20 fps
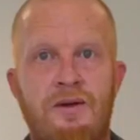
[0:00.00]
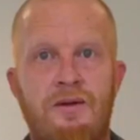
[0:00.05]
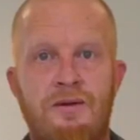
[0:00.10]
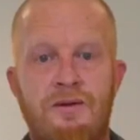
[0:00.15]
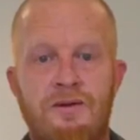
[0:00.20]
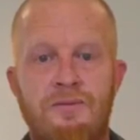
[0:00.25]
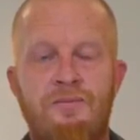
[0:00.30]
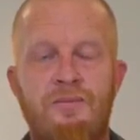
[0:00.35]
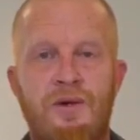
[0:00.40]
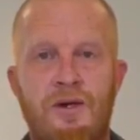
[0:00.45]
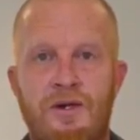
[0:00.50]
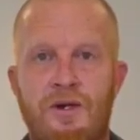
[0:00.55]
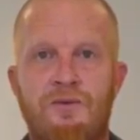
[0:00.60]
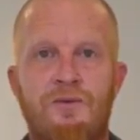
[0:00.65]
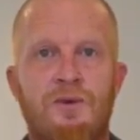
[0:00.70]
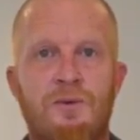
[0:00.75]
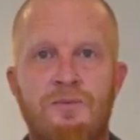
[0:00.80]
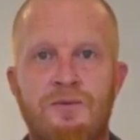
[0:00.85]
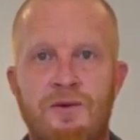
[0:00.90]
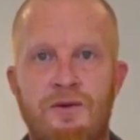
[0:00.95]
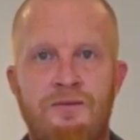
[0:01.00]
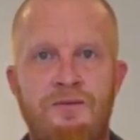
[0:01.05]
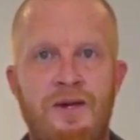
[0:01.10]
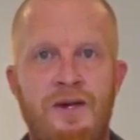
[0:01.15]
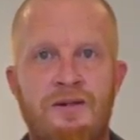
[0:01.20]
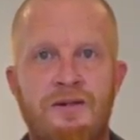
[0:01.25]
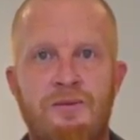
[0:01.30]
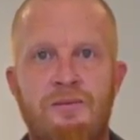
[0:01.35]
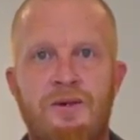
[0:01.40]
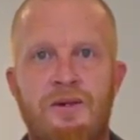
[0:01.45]
think there's plenty of room for
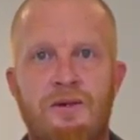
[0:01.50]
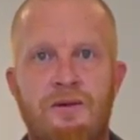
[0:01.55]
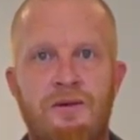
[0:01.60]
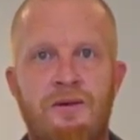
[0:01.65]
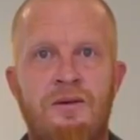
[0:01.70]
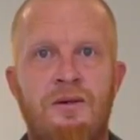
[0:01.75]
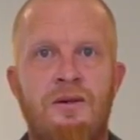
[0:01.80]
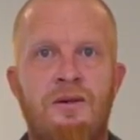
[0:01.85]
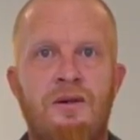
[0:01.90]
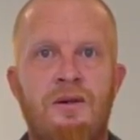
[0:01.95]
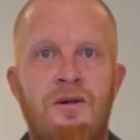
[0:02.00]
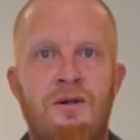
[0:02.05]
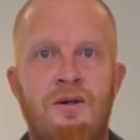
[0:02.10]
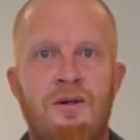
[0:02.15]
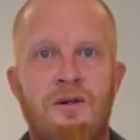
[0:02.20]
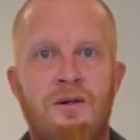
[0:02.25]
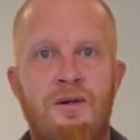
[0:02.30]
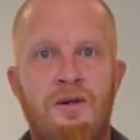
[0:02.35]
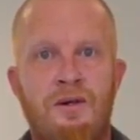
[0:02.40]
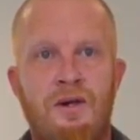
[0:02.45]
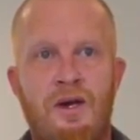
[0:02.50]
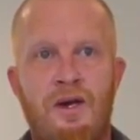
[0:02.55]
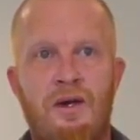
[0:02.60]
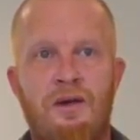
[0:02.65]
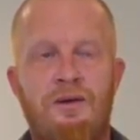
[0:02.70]
advancement and,